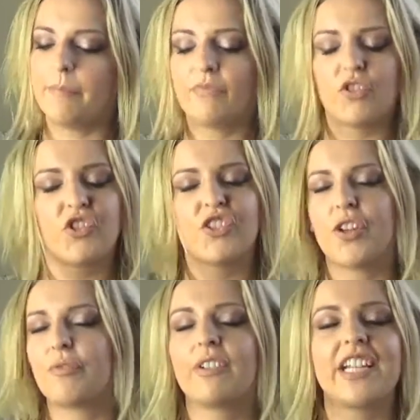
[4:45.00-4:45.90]

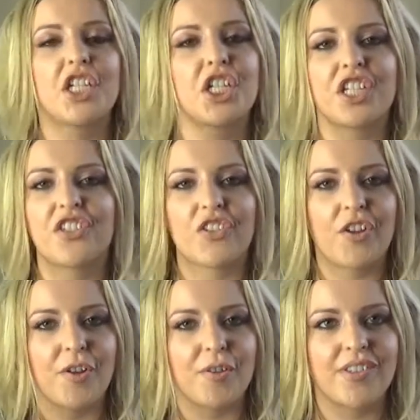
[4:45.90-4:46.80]
So rich,
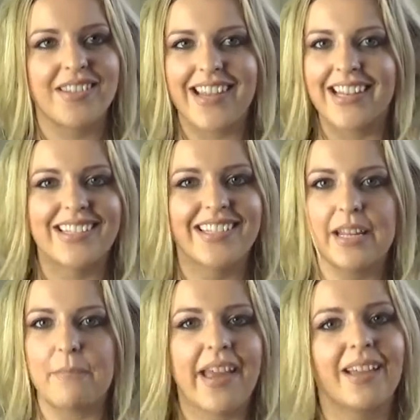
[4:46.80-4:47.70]
so densely
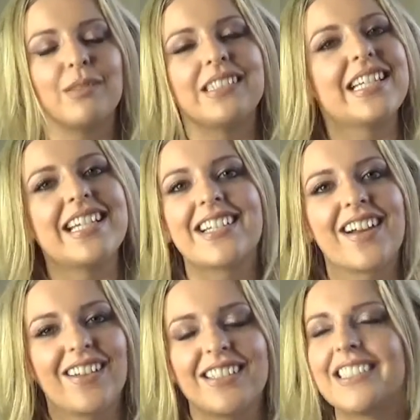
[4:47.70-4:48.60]
pigmented
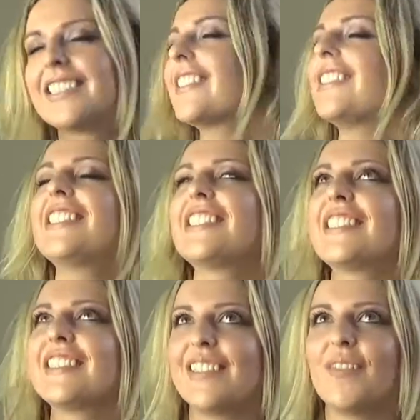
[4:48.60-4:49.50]
colours. I
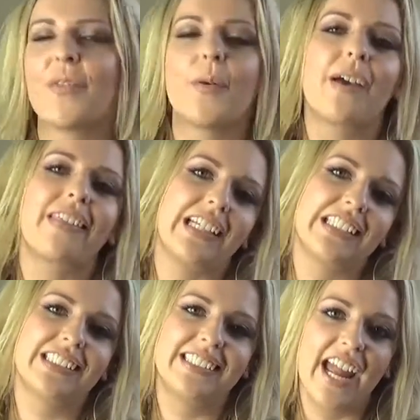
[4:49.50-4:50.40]
just love them and they
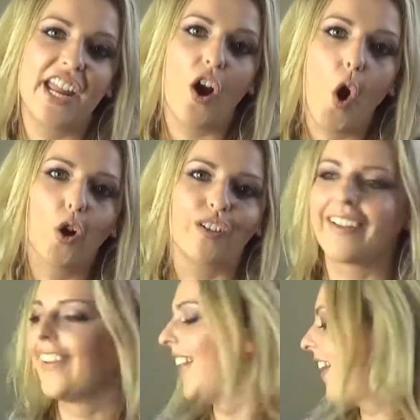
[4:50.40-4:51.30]
stay on.
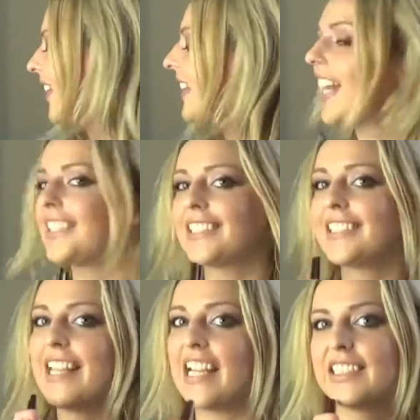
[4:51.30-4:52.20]
Yes,
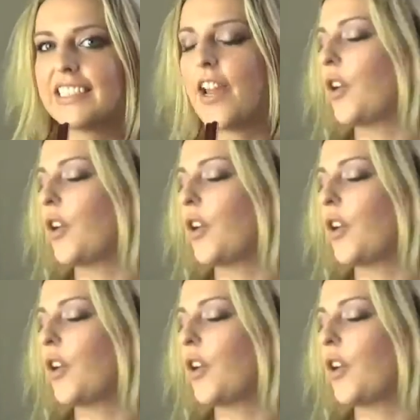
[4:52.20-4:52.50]
they stay